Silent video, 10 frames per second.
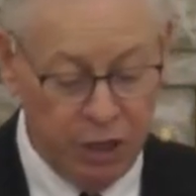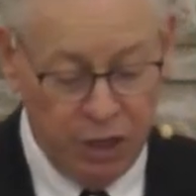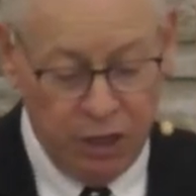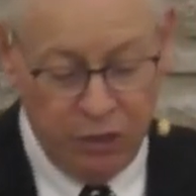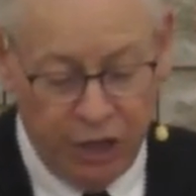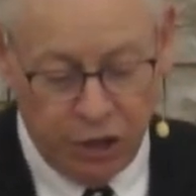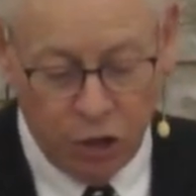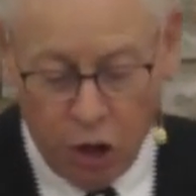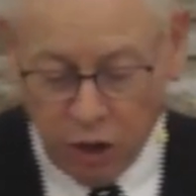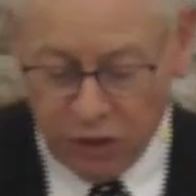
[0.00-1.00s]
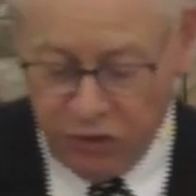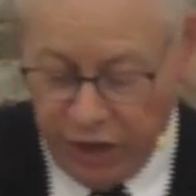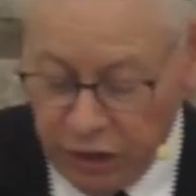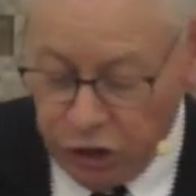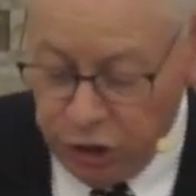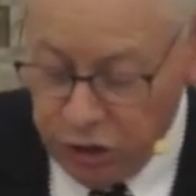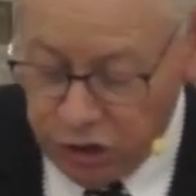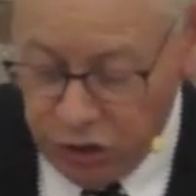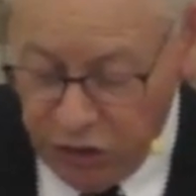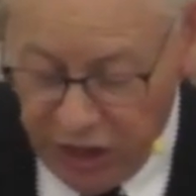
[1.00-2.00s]
They call attention
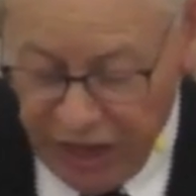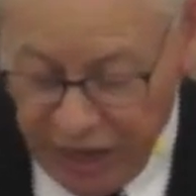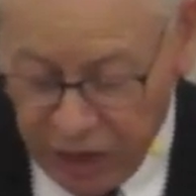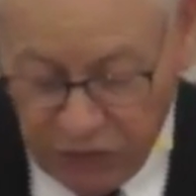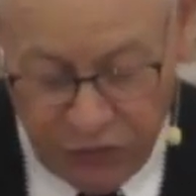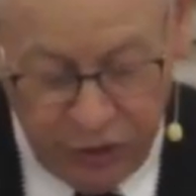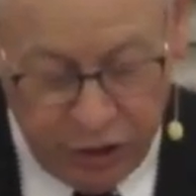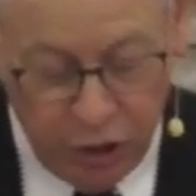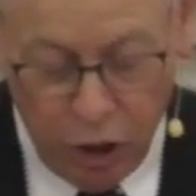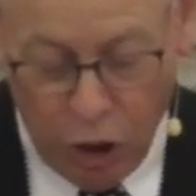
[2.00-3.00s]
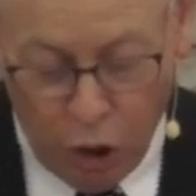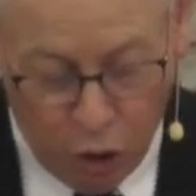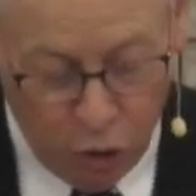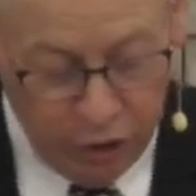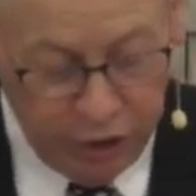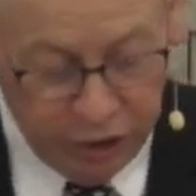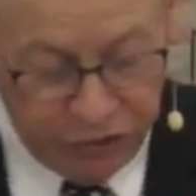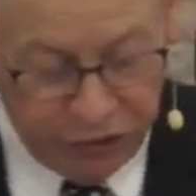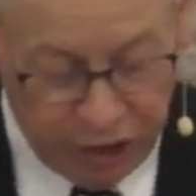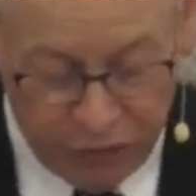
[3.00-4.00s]
to the infinite
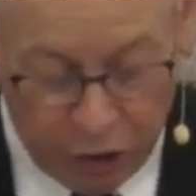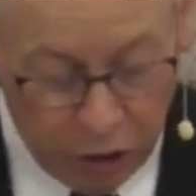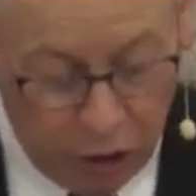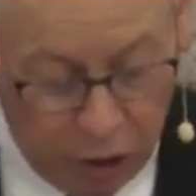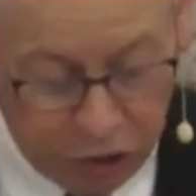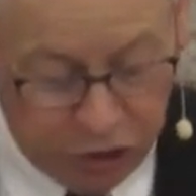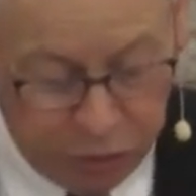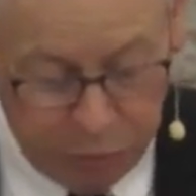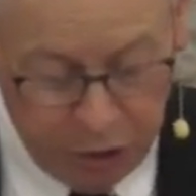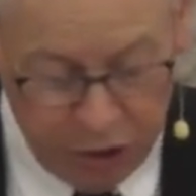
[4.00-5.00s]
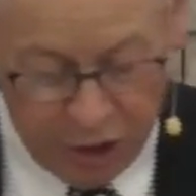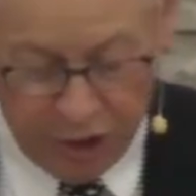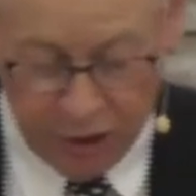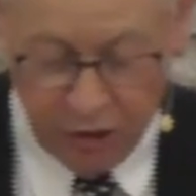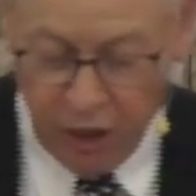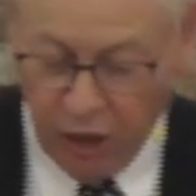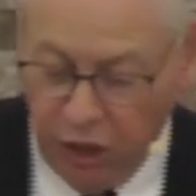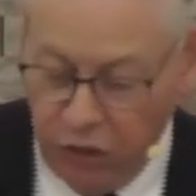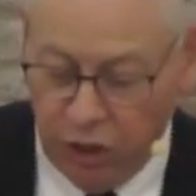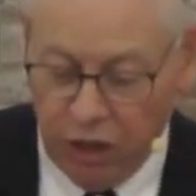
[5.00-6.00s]
holiness of our awesome God.
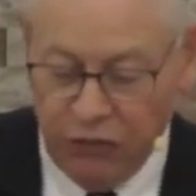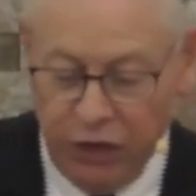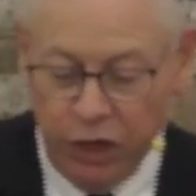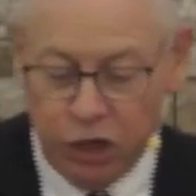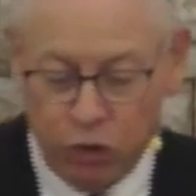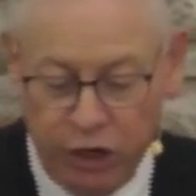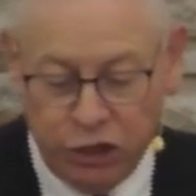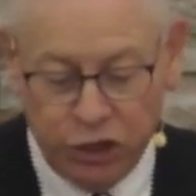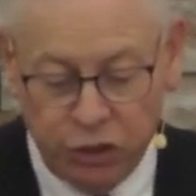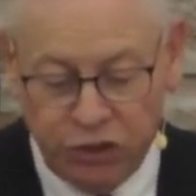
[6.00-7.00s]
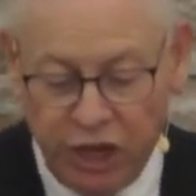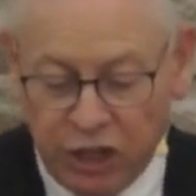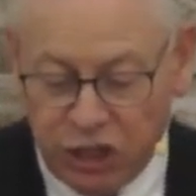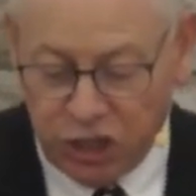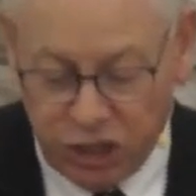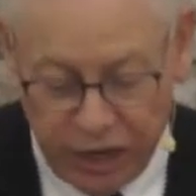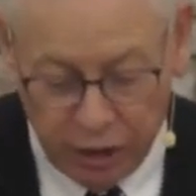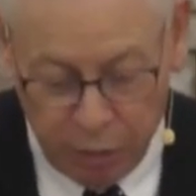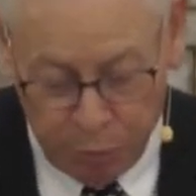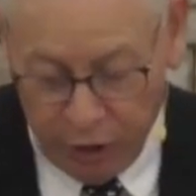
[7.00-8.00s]
The living creatures
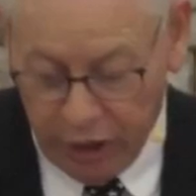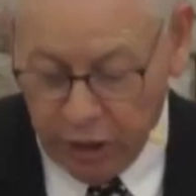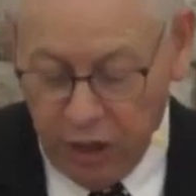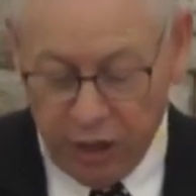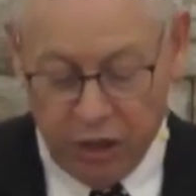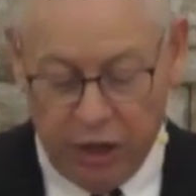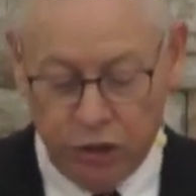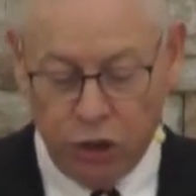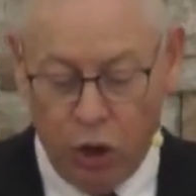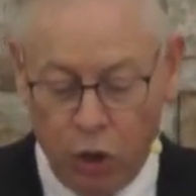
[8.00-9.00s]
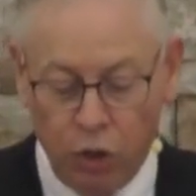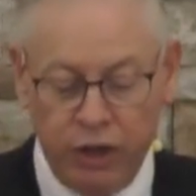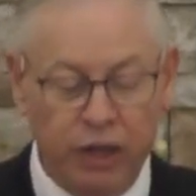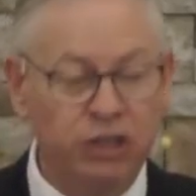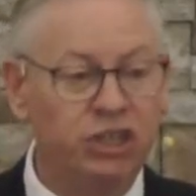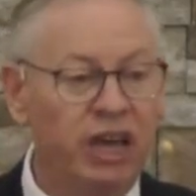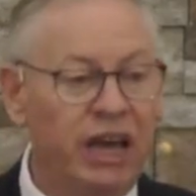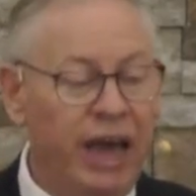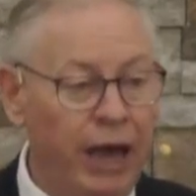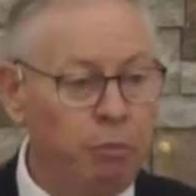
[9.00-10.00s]
celebrate God's holiness
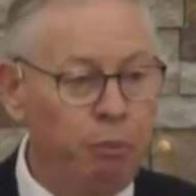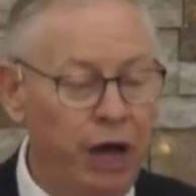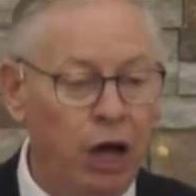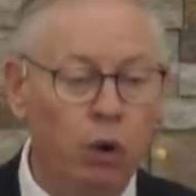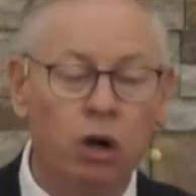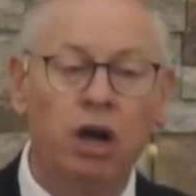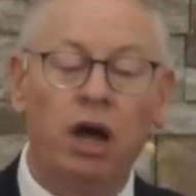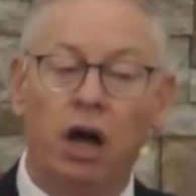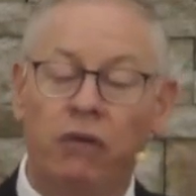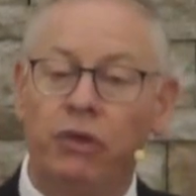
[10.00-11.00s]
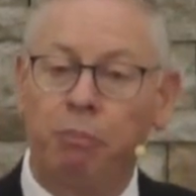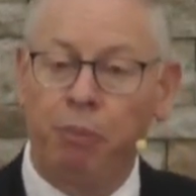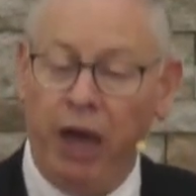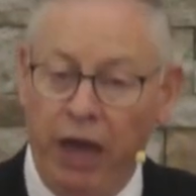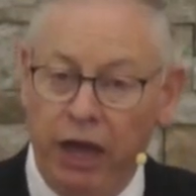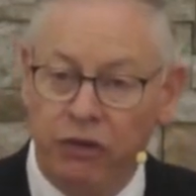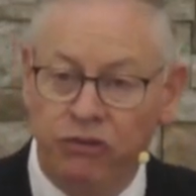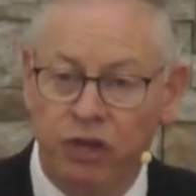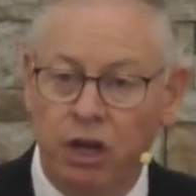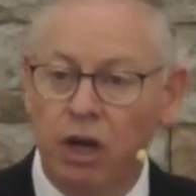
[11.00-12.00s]
and power of the
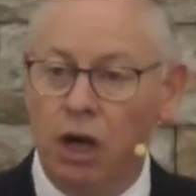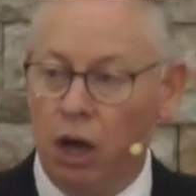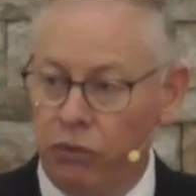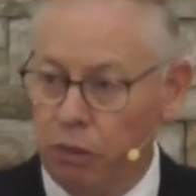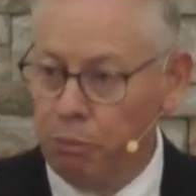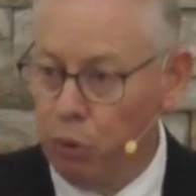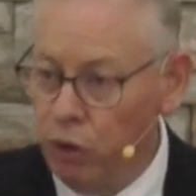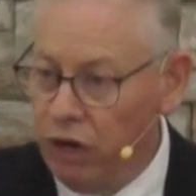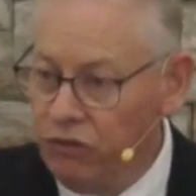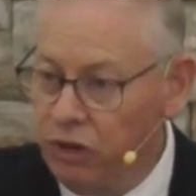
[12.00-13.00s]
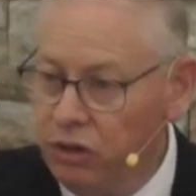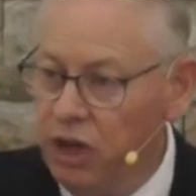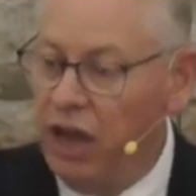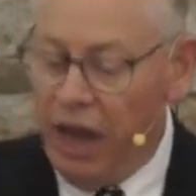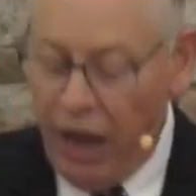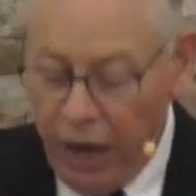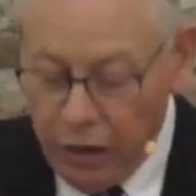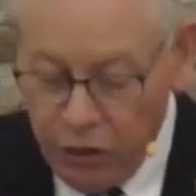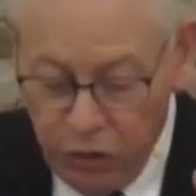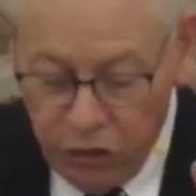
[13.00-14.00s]
past, of the present,
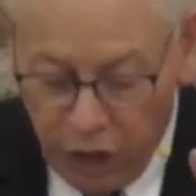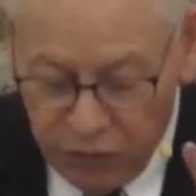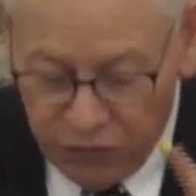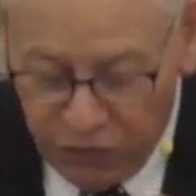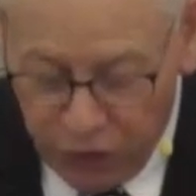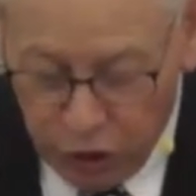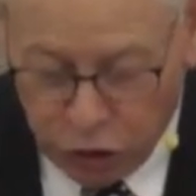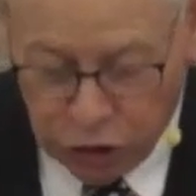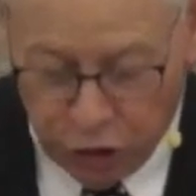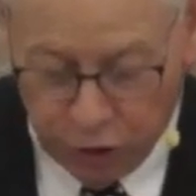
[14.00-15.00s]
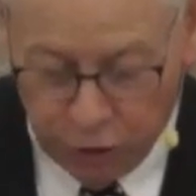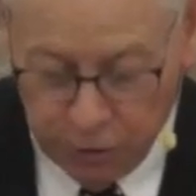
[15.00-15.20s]
and the future.